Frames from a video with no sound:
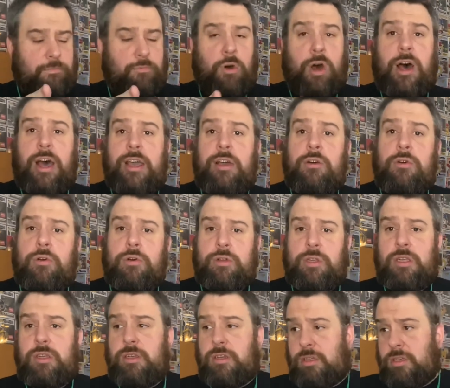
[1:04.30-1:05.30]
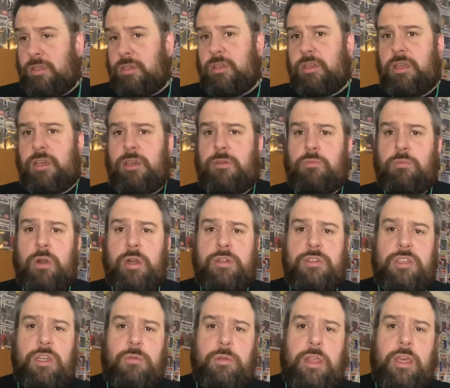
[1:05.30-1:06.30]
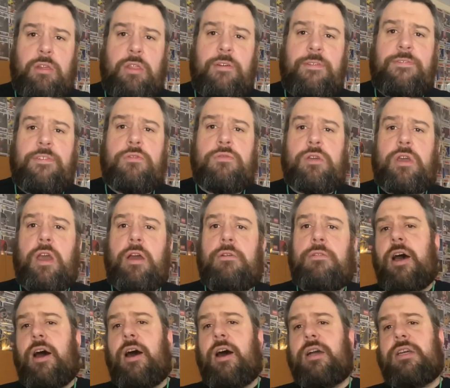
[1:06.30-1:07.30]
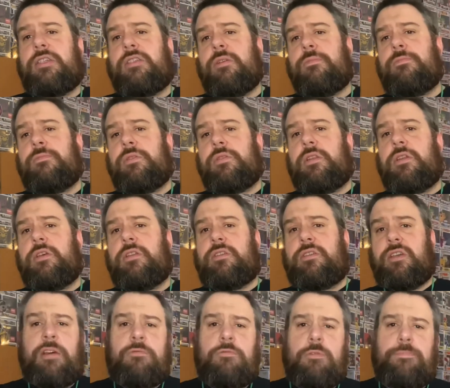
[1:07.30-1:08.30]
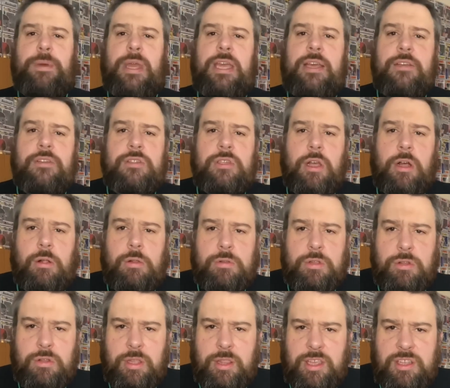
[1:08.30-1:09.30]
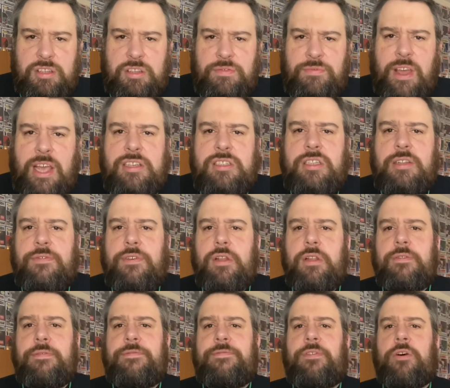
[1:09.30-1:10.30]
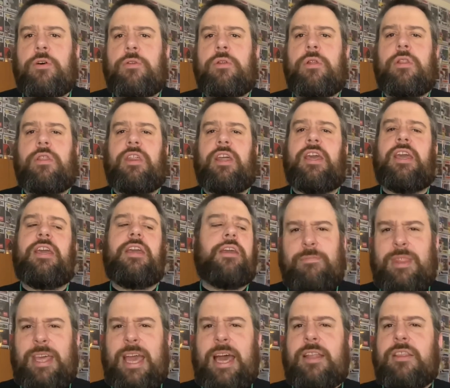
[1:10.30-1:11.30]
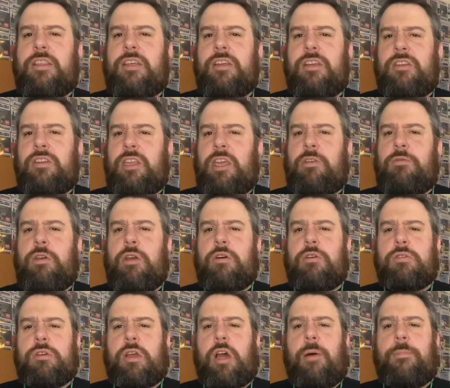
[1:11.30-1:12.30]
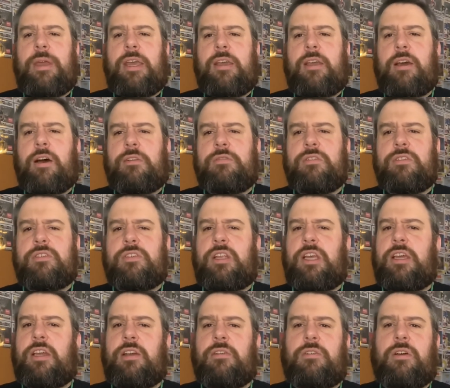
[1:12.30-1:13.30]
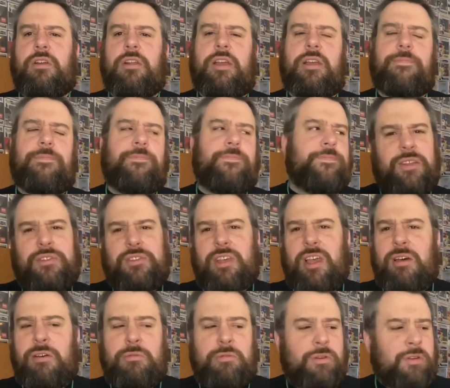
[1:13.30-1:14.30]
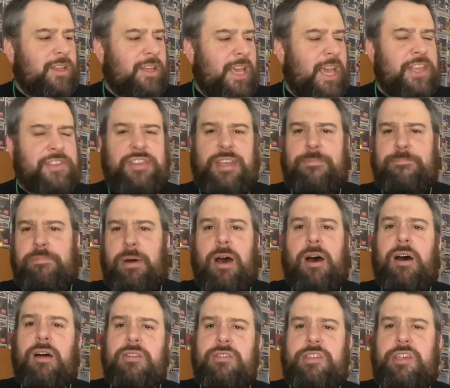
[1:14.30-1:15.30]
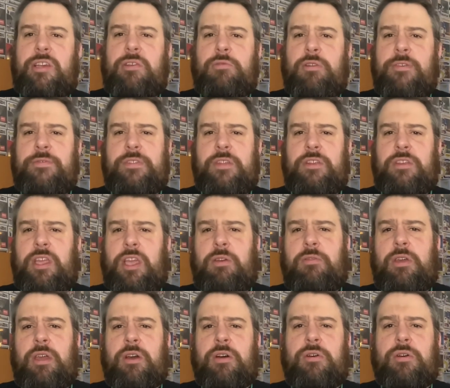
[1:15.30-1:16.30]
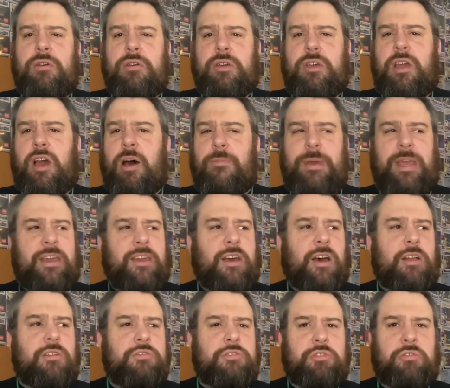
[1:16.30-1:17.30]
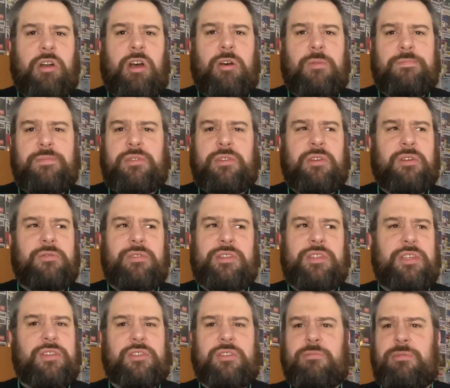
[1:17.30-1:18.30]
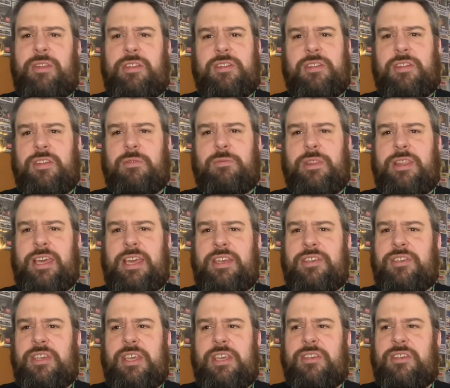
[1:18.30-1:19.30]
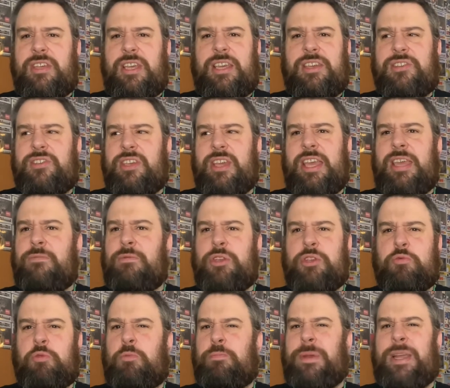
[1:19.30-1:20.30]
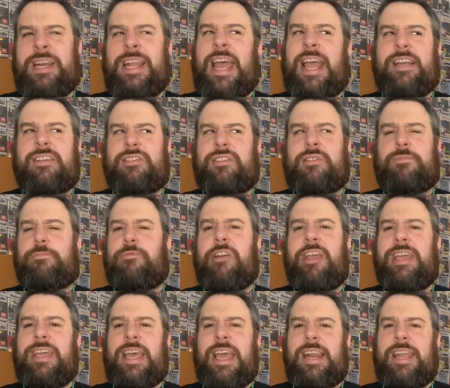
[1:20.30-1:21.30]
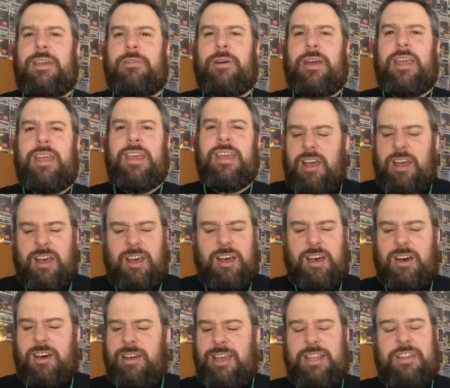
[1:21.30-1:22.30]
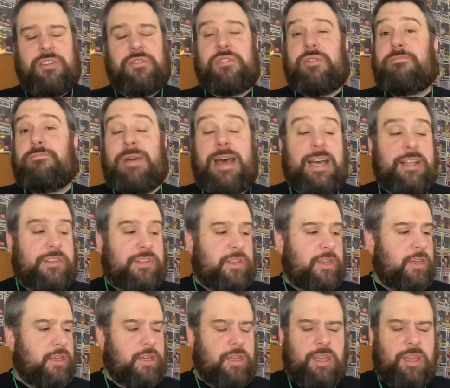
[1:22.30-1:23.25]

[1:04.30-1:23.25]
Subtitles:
what I ordered and one or two of the other Funko items that were being sold under this Festival of Fun thing, they had the New York Comic Con sticker on it. So, is it part two of the New York Comic Con drops, or is it something to do with ECCC, which would be next spring anyway? Oh, it doesn't matter.